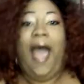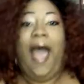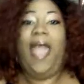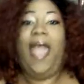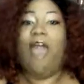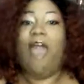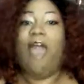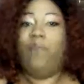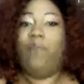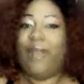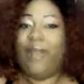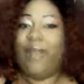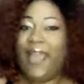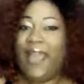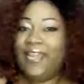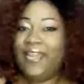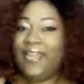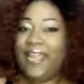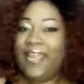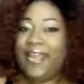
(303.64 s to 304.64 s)
I have what
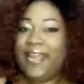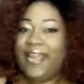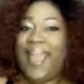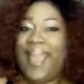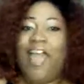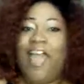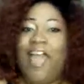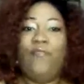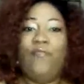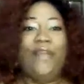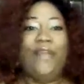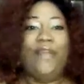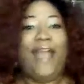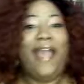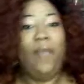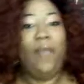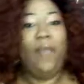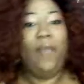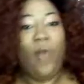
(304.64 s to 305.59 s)
I need. I have what I